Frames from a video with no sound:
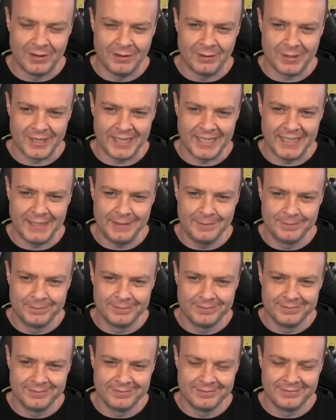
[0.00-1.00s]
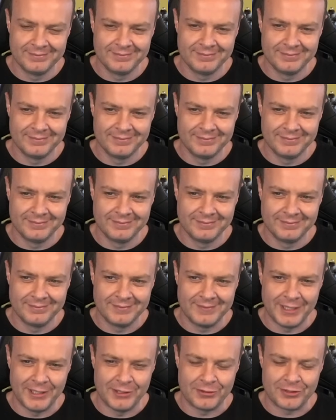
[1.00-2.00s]
Okay.
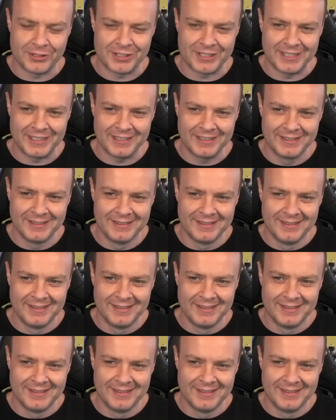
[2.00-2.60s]
Interesting.